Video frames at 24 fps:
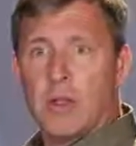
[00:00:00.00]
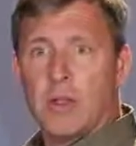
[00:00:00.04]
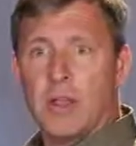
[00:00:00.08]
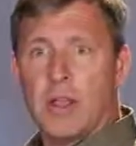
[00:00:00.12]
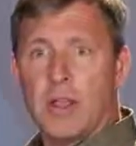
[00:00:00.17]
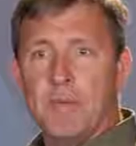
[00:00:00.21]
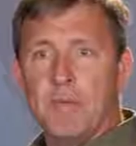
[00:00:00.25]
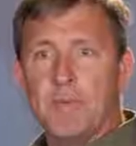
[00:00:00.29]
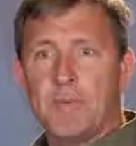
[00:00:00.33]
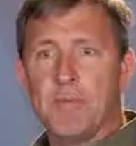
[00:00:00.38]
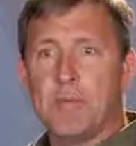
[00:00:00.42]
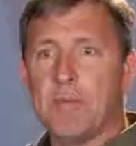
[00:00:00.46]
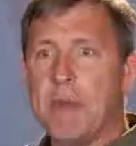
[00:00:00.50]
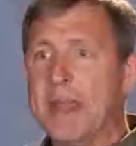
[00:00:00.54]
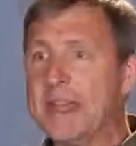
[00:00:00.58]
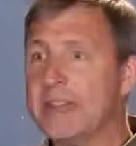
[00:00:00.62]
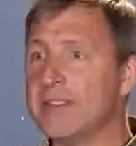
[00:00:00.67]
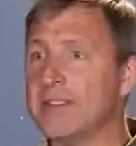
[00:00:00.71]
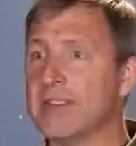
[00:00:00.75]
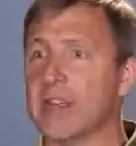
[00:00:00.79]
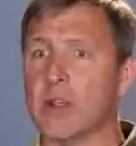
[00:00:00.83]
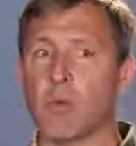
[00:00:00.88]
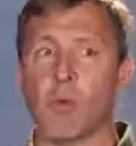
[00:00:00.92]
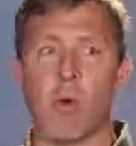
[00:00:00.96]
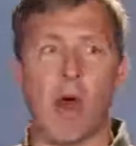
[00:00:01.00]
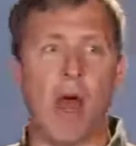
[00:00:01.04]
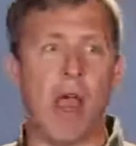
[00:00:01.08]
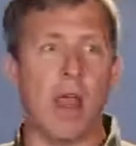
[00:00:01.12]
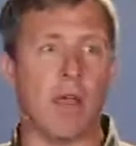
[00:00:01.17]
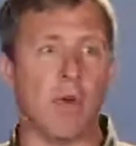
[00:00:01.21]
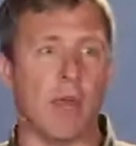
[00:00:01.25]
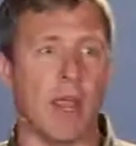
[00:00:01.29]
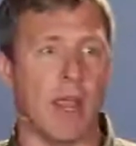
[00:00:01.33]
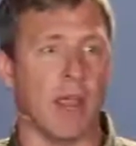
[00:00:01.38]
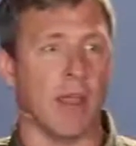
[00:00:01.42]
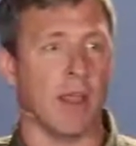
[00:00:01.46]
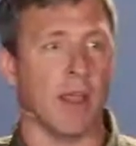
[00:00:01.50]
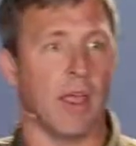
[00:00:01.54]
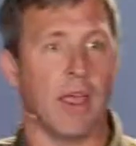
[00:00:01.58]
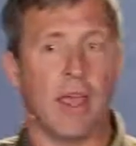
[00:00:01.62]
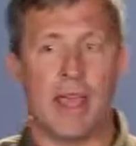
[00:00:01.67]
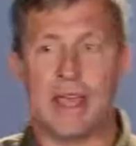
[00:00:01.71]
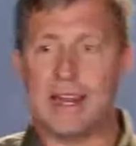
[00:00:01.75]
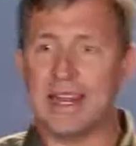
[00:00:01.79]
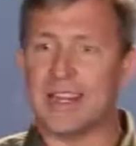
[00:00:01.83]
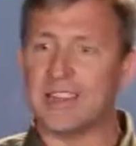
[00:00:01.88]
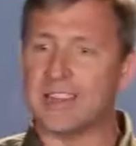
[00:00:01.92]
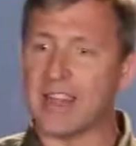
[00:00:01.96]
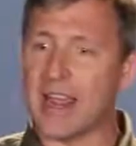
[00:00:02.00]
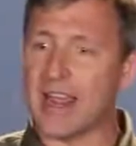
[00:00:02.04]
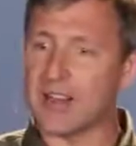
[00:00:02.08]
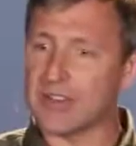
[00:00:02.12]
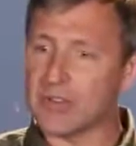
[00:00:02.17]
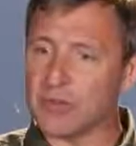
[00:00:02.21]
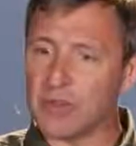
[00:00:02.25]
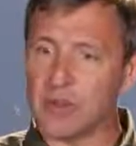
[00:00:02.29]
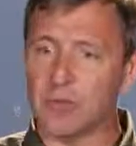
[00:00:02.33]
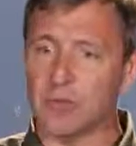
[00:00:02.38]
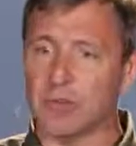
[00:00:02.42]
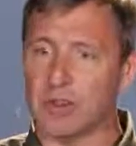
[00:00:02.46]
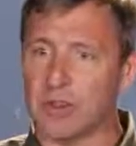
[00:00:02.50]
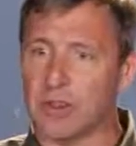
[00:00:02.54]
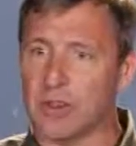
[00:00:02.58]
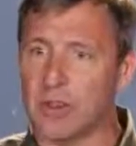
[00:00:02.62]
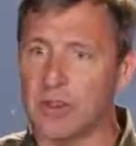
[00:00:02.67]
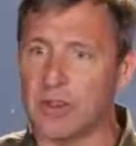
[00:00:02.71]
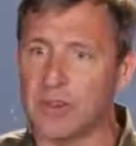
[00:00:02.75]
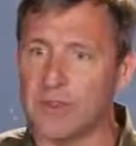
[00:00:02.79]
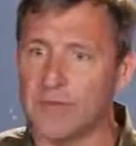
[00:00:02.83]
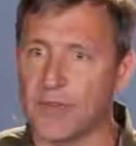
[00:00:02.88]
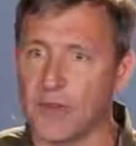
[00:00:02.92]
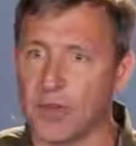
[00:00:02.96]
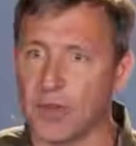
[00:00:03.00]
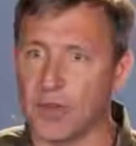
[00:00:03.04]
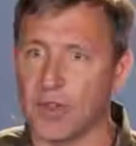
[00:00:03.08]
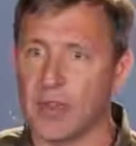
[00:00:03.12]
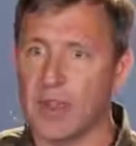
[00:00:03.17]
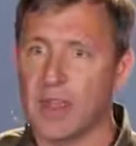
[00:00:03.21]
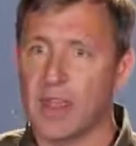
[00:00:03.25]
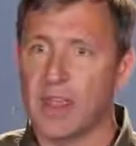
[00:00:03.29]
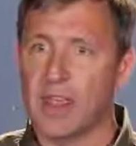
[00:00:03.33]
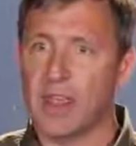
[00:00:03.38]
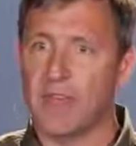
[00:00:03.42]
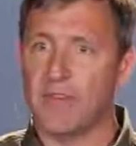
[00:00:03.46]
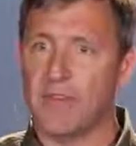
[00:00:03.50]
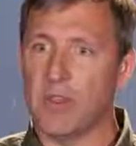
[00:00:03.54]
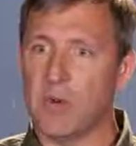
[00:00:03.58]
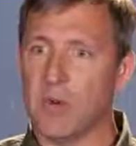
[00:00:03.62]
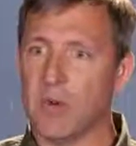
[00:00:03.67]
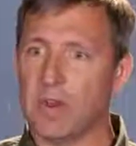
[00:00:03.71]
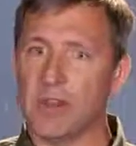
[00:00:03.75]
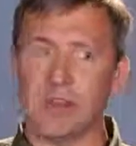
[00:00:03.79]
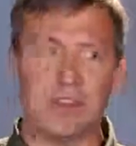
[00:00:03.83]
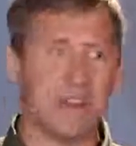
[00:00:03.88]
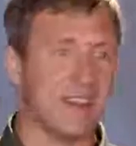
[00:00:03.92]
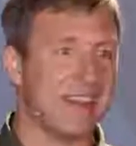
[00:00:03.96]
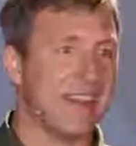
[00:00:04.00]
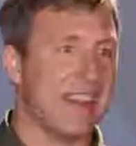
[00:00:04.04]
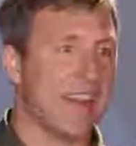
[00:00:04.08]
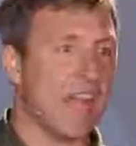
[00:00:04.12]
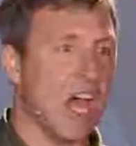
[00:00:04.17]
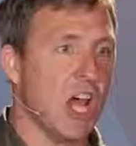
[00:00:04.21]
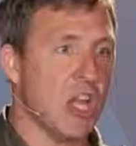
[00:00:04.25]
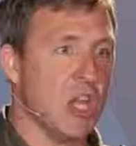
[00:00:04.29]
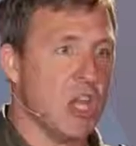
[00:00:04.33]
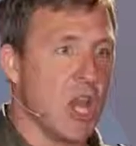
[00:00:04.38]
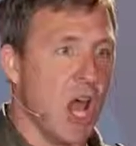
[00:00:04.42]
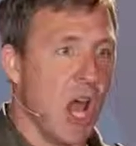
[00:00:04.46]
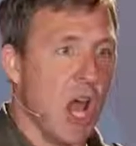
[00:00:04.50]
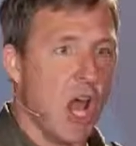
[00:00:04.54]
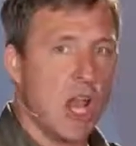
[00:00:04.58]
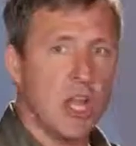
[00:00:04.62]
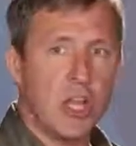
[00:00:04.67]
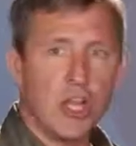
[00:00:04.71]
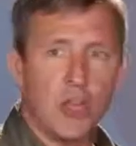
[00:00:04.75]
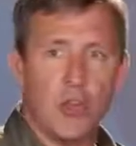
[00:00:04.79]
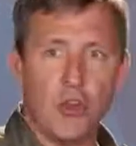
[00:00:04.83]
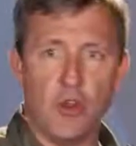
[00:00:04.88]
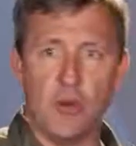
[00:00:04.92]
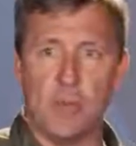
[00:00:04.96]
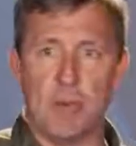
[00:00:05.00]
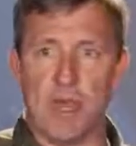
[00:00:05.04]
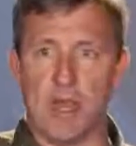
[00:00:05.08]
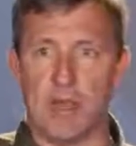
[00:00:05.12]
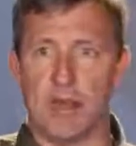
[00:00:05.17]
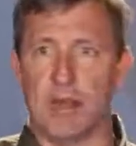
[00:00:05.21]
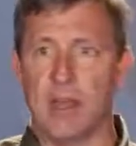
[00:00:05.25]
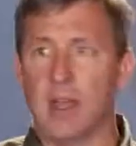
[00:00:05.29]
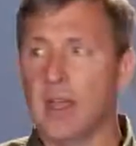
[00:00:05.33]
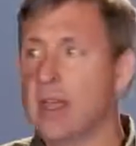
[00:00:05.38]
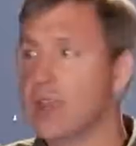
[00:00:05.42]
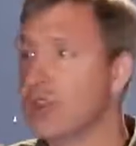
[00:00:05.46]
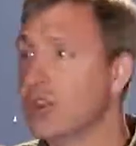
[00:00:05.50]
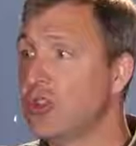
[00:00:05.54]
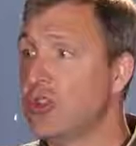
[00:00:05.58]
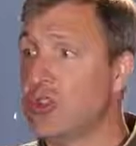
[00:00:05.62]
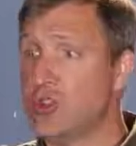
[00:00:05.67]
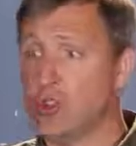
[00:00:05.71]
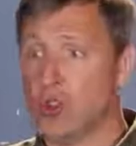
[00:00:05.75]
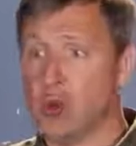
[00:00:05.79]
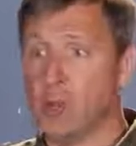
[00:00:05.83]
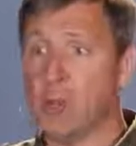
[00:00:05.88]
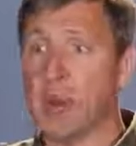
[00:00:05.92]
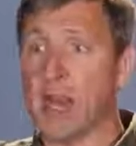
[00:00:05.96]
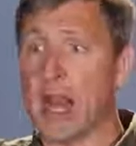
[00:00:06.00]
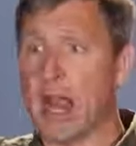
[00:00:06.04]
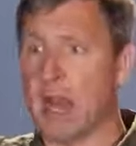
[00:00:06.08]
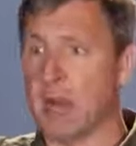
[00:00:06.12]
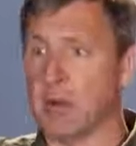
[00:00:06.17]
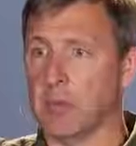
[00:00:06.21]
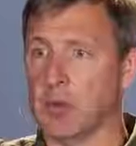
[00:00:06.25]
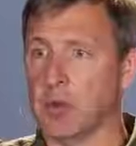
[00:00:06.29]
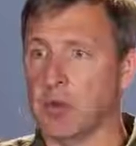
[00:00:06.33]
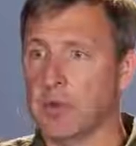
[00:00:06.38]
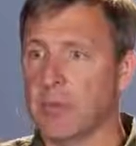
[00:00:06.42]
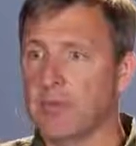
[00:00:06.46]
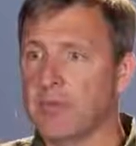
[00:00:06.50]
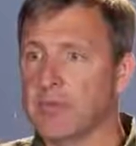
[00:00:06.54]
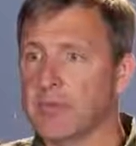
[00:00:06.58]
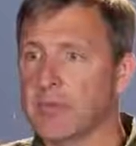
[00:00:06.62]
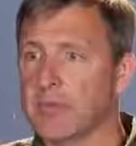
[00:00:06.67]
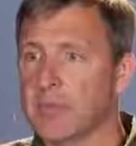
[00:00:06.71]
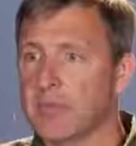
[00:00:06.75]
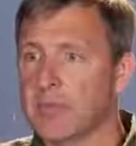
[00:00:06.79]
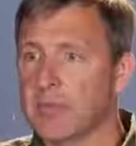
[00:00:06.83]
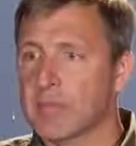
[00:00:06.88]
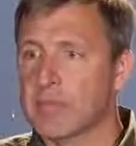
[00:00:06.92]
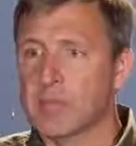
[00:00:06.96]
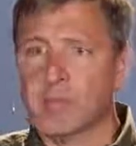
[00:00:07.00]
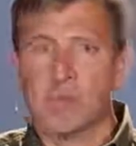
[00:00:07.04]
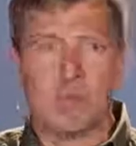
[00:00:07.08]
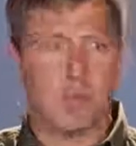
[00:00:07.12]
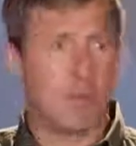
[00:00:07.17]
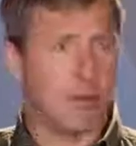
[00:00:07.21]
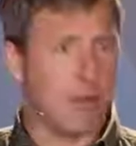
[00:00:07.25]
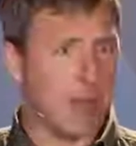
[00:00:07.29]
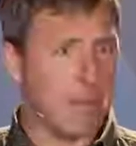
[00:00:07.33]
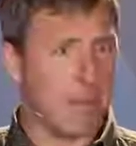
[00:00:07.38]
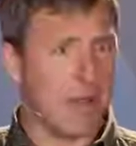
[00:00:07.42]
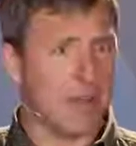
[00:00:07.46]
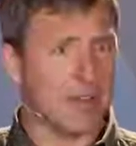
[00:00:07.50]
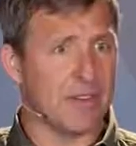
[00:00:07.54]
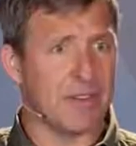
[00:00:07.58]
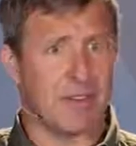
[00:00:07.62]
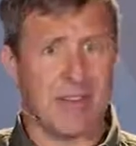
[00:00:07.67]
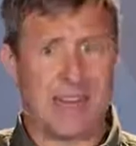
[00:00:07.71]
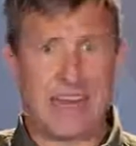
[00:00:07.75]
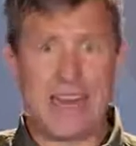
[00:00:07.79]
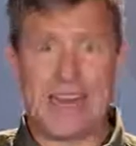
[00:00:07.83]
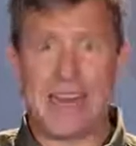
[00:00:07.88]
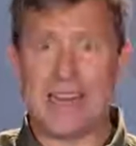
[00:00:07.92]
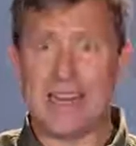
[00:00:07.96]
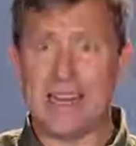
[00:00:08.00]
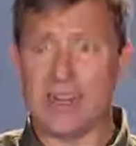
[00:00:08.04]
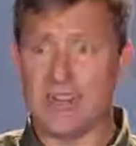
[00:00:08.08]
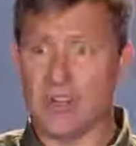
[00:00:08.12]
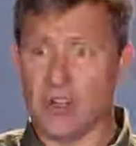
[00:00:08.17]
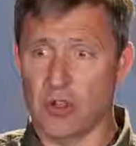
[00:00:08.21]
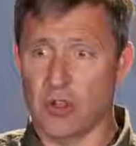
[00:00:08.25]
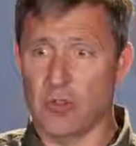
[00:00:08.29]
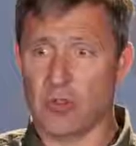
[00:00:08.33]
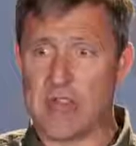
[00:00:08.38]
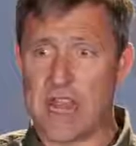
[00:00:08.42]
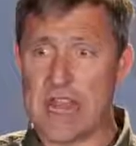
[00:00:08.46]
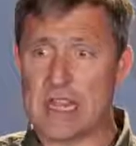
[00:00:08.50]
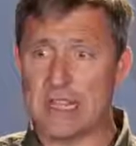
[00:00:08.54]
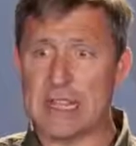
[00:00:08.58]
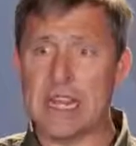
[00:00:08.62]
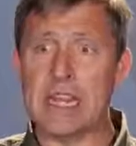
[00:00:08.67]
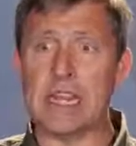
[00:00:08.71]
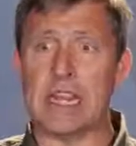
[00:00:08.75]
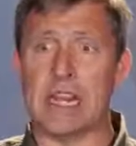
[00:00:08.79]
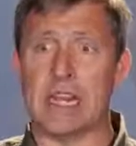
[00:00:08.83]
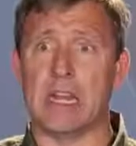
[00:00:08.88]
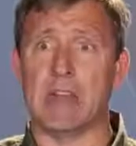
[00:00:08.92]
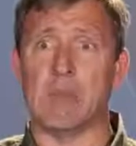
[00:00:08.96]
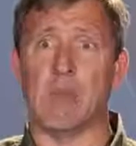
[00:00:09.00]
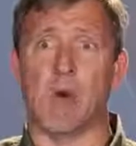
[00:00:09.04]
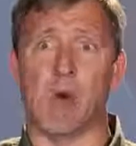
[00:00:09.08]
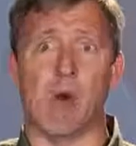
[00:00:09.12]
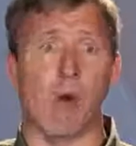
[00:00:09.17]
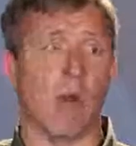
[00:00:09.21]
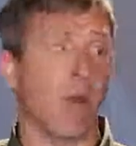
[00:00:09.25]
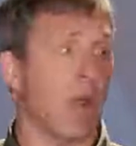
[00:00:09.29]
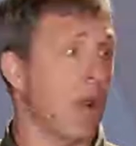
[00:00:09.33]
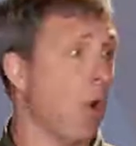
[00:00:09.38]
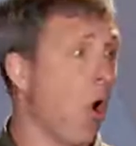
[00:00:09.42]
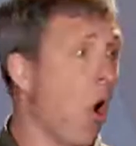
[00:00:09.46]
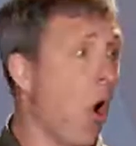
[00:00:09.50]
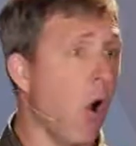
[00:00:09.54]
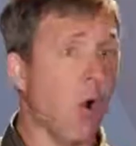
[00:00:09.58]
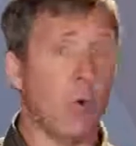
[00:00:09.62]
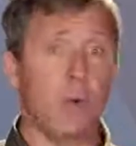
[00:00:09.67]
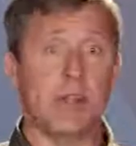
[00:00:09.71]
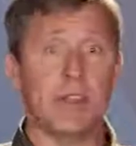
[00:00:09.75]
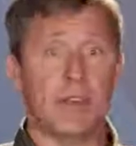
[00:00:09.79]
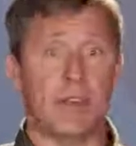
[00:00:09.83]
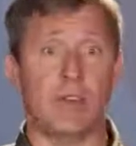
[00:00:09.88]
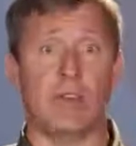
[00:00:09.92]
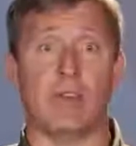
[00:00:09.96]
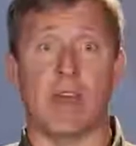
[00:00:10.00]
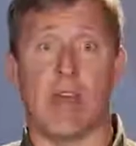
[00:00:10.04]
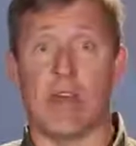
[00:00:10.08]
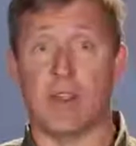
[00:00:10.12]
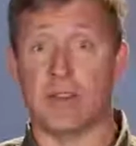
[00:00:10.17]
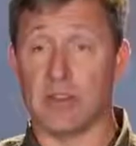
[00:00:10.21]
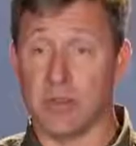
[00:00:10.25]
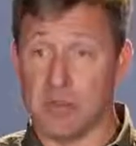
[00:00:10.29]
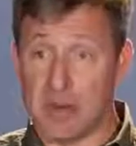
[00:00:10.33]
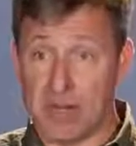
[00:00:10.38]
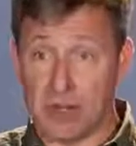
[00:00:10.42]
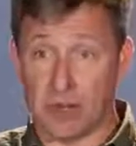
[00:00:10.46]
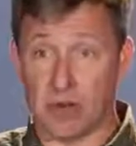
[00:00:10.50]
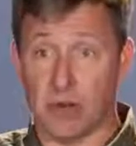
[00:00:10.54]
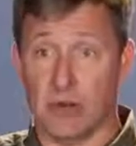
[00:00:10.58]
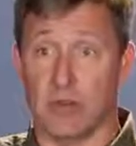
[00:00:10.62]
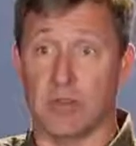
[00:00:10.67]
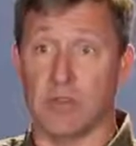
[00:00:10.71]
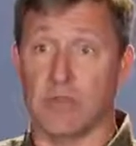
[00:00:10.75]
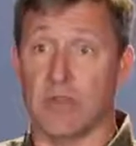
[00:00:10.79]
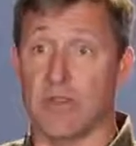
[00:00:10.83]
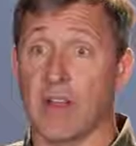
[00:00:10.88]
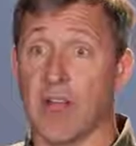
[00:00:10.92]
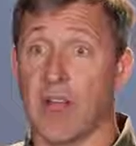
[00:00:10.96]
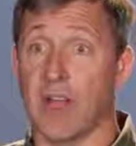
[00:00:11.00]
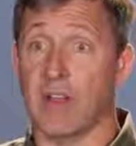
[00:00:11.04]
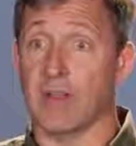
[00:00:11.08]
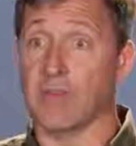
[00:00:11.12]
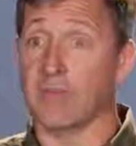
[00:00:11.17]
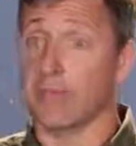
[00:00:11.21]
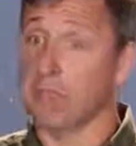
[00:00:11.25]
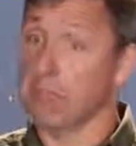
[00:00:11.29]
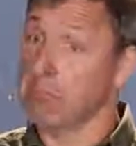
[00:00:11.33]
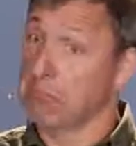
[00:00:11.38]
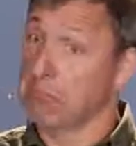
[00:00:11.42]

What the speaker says: Okay, basic wiring, and it's actually really useful. If you wanted to take a non-human, stupid animal, pretty much eat until you can't eat anymore, and always do that to make sure you survive.